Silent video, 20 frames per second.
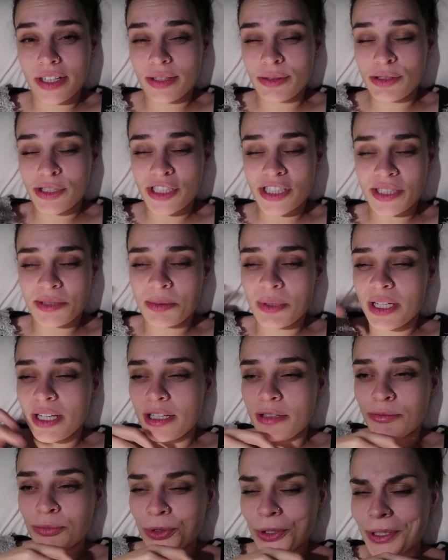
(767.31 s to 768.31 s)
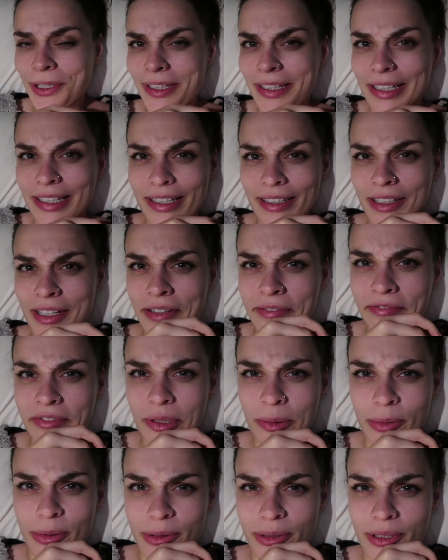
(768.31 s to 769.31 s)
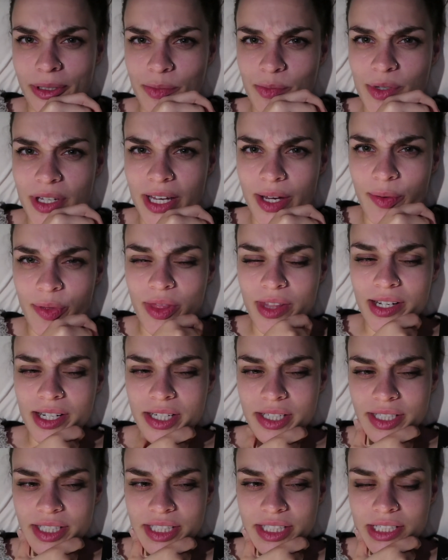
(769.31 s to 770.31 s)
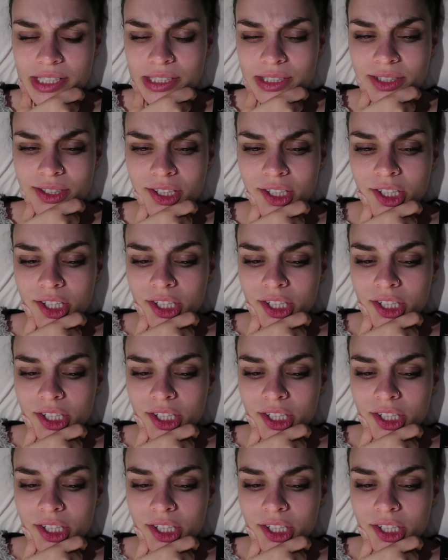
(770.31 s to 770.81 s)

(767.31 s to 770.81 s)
and it just became really uncomfortable to be out there, so